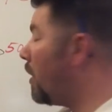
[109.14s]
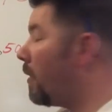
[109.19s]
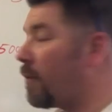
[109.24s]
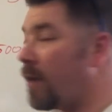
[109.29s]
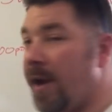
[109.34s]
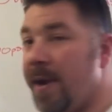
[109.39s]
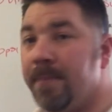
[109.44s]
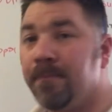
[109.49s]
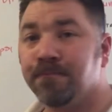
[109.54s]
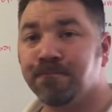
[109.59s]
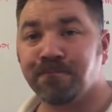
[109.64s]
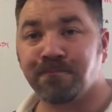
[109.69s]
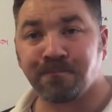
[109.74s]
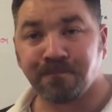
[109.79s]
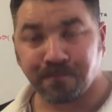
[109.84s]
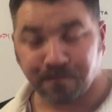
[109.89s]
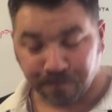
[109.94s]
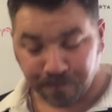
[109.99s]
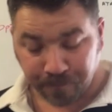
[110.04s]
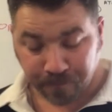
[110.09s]
Okay?
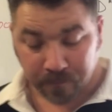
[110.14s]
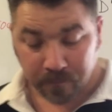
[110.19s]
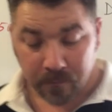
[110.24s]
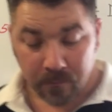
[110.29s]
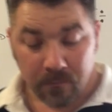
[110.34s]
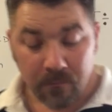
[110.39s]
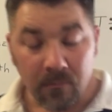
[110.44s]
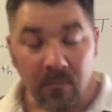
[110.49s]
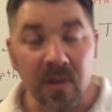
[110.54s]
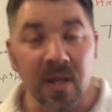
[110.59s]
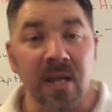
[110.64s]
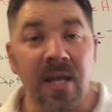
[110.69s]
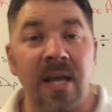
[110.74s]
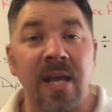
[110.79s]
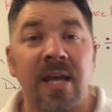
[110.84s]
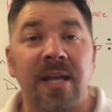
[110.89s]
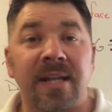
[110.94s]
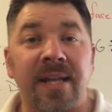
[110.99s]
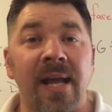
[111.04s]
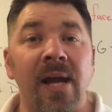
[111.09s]

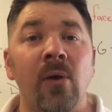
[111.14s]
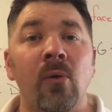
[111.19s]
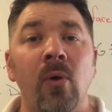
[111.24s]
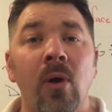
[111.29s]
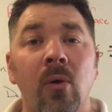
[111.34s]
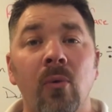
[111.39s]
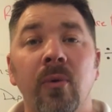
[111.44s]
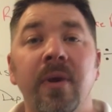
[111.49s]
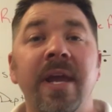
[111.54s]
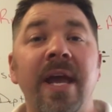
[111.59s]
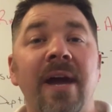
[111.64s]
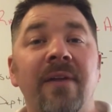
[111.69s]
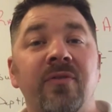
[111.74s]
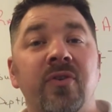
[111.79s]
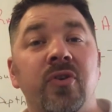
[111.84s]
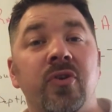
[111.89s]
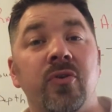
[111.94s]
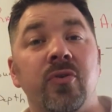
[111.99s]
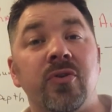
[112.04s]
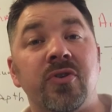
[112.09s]
Now what we
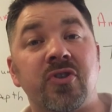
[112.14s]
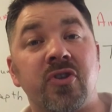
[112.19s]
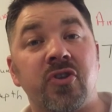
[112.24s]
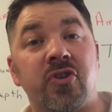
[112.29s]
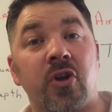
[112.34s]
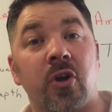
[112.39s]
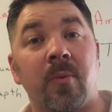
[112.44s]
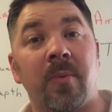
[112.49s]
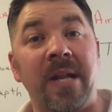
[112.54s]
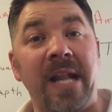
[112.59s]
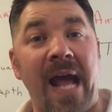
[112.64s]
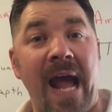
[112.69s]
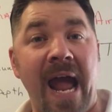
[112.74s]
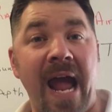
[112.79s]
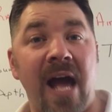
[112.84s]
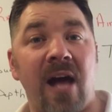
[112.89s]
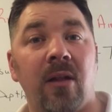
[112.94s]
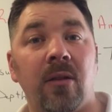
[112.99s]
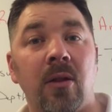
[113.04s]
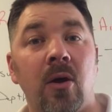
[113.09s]
have to do is determine
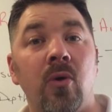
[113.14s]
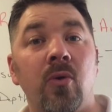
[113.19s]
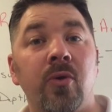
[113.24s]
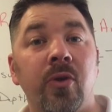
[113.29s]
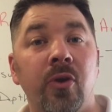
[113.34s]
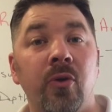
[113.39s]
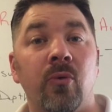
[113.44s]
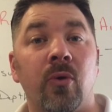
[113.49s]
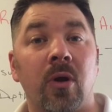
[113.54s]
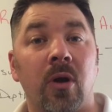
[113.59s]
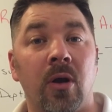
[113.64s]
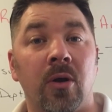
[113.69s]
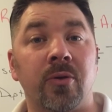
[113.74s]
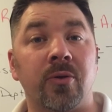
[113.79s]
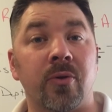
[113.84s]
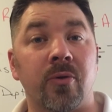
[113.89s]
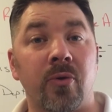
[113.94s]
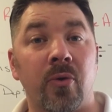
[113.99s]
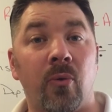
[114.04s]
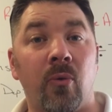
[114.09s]
how long you were
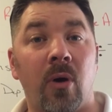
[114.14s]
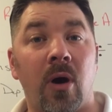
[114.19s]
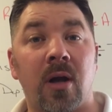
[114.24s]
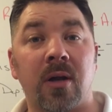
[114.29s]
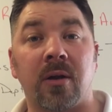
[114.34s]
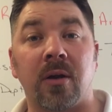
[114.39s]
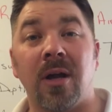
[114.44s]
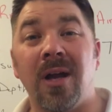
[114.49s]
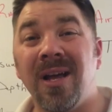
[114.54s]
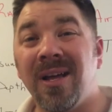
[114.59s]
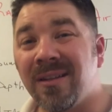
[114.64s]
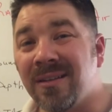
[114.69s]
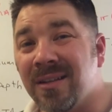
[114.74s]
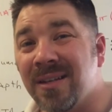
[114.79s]
under the water.